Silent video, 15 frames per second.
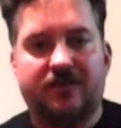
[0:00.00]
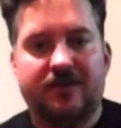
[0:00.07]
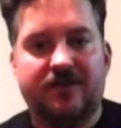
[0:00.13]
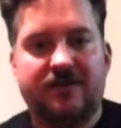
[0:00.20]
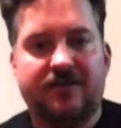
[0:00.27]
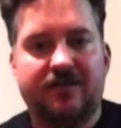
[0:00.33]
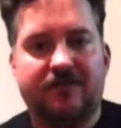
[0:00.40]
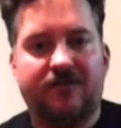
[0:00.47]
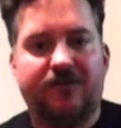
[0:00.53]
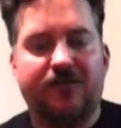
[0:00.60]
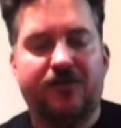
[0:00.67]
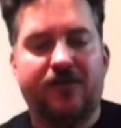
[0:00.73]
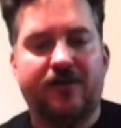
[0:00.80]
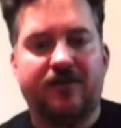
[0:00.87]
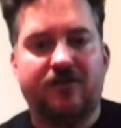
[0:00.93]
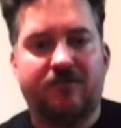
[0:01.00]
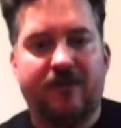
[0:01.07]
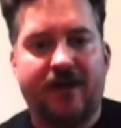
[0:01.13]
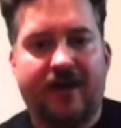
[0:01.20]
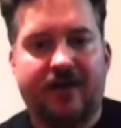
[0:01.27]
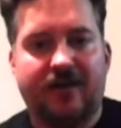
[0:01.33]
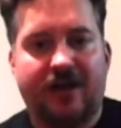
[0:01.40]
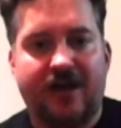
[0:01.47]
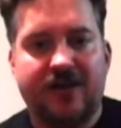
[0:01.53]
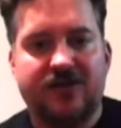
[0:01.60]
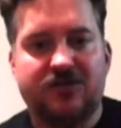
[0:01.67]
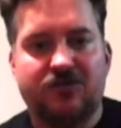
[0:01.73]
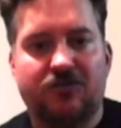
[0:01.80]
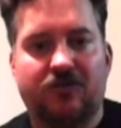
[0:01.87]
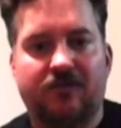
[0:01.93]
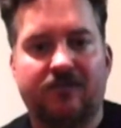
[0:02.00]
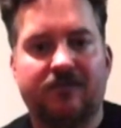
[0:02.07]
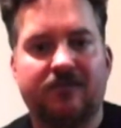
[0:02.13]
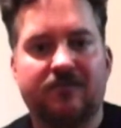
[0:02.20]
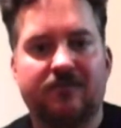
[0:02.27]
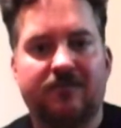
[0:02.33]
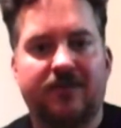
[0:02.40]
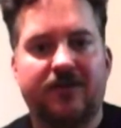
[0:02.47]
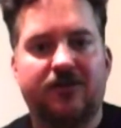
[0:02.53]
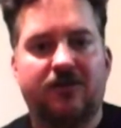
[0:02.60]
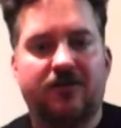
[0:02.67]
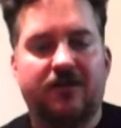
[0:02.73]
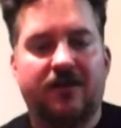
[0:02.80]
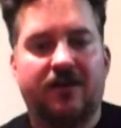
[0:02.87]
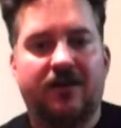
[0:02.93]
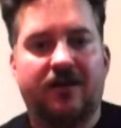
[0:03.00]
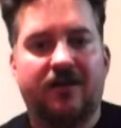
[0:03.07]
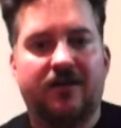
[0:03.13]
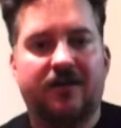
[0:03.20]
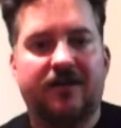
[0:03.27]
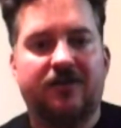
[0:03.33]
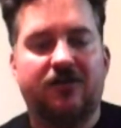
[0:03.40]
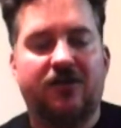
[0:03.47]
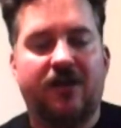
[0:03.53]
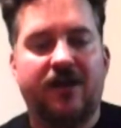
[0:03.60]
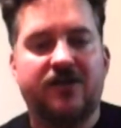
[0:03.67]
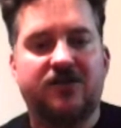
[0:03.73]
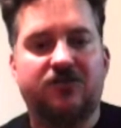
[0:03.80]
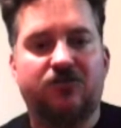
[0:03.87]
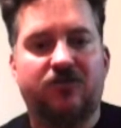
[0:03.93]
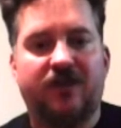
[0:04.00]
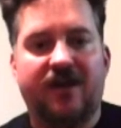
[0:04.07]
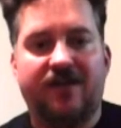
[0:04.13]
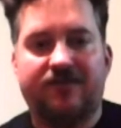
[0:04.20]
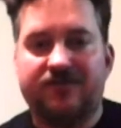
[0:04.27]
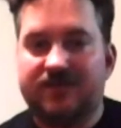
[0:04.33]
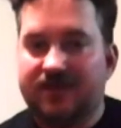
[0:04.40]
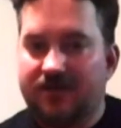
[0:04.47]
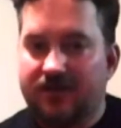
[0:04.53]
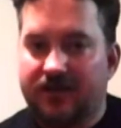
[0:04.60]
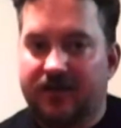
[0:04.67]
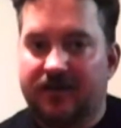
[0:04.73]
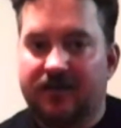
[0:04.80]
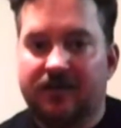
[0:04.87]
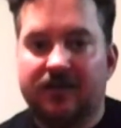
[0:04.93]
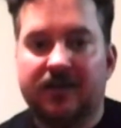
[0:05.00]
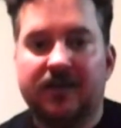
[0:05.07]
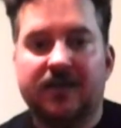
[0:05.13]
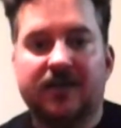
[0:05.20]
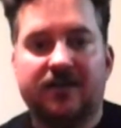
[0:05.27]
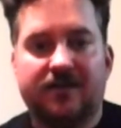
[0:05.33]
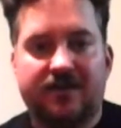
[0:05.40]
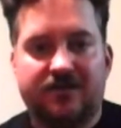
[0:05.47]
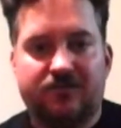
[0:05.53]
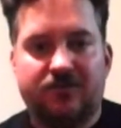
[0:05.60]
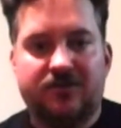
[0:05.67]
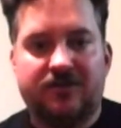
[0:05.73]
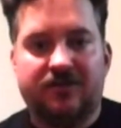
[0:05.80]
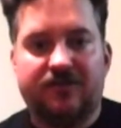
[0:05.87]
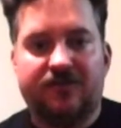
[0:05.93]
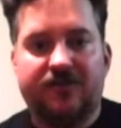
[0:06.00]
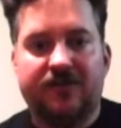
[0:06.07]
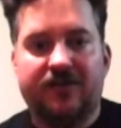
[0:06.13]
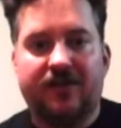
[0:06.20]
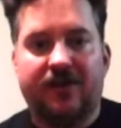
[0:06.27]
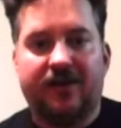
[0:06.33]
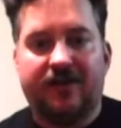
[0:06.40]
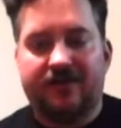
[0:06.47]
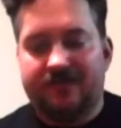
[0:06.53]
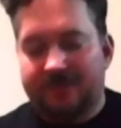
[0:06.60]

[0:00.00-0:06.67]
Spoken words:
It's going to feel like you're back in high school, in your high school cafeteria. That's what it's going to feel like.